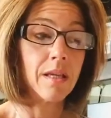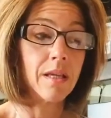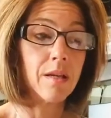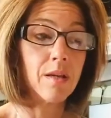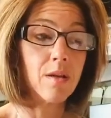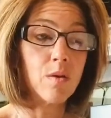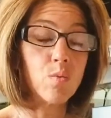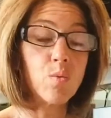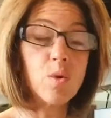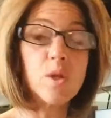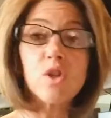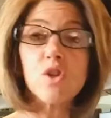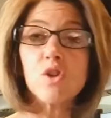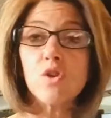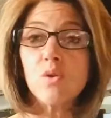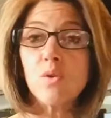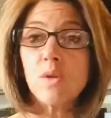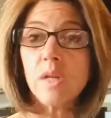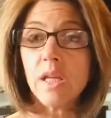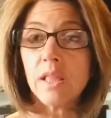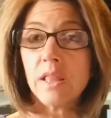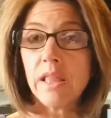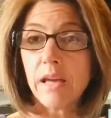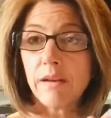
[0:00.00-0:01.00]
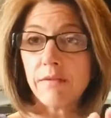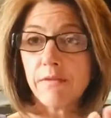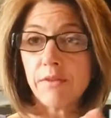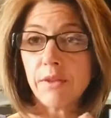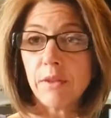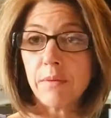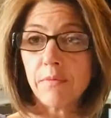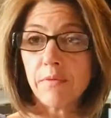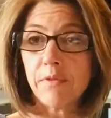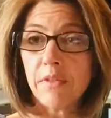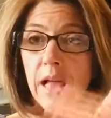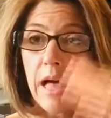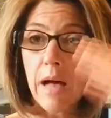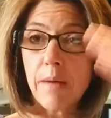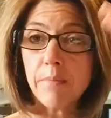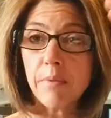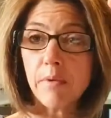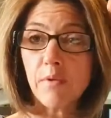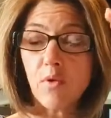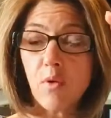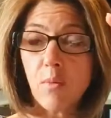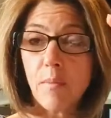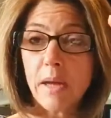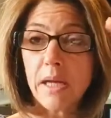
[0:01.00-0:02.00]
we do get that flip-flop of
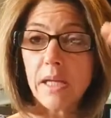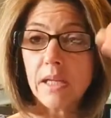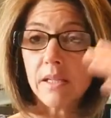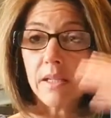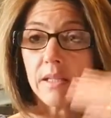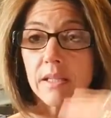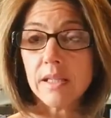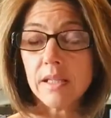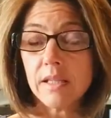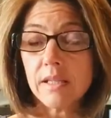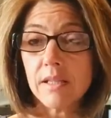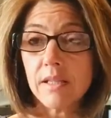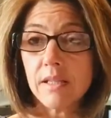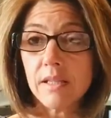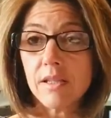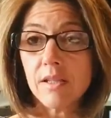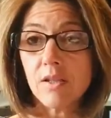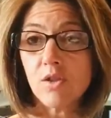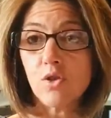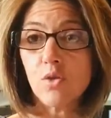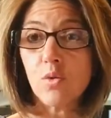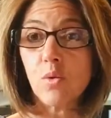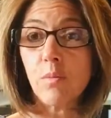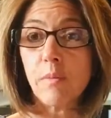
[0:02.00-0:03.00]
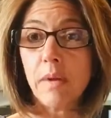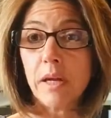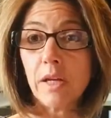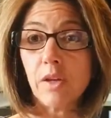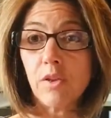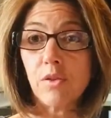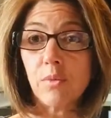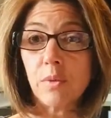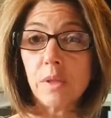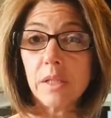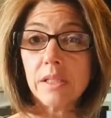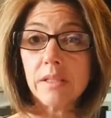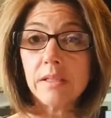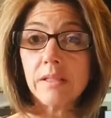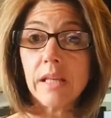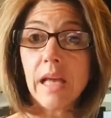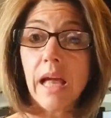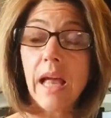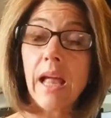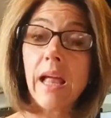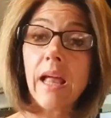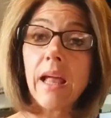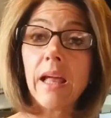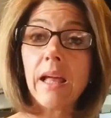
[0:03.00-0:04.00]
omega-6s to omega-3s.
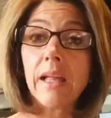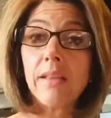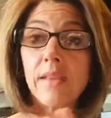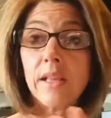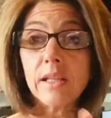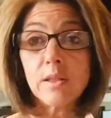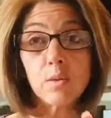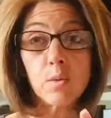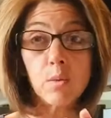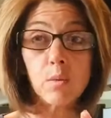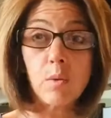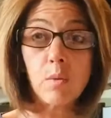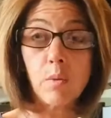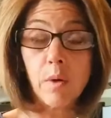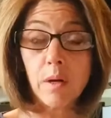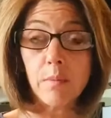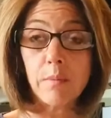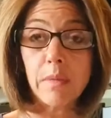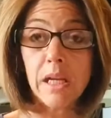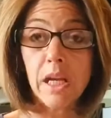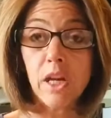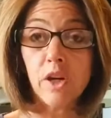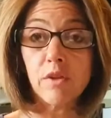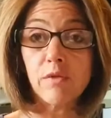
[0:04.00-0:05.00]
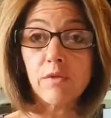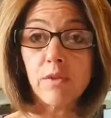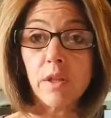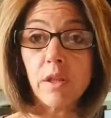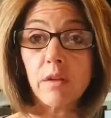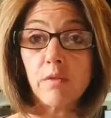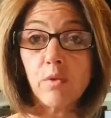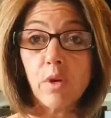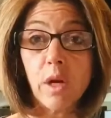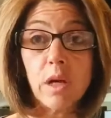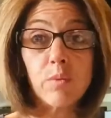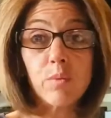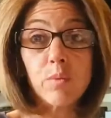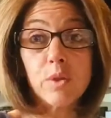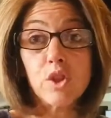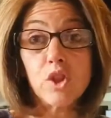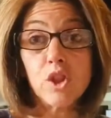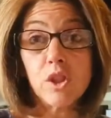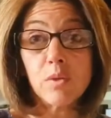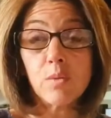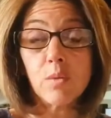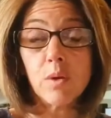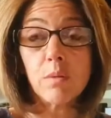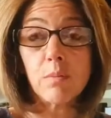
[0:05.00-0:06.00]
And that's what we want to be careful of, right? We just
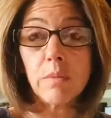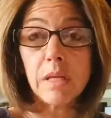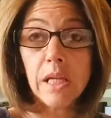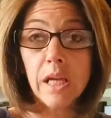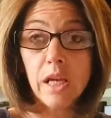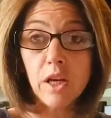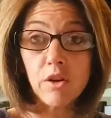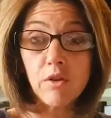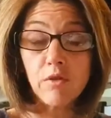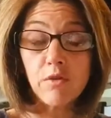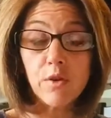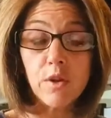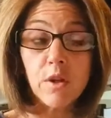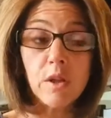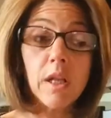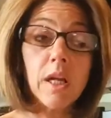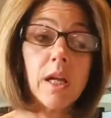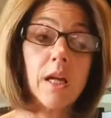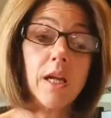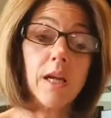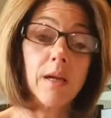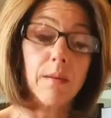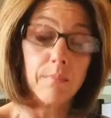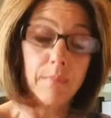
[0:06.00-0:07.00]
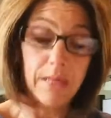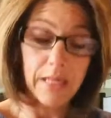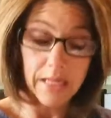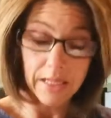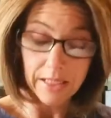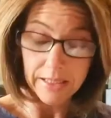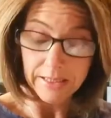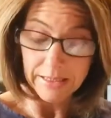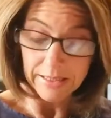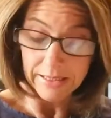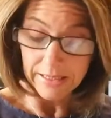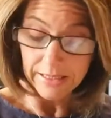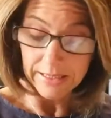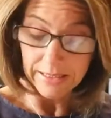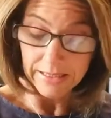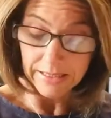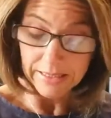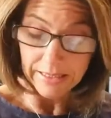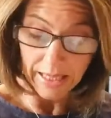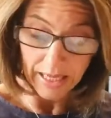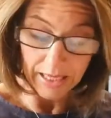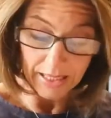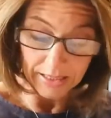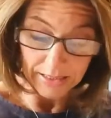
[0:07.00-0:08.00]
want to be careful because it
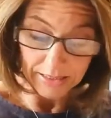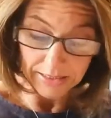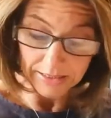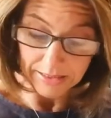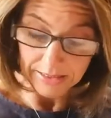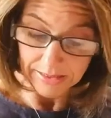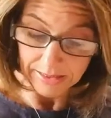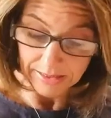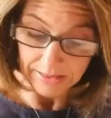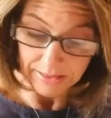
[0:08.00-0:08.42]
says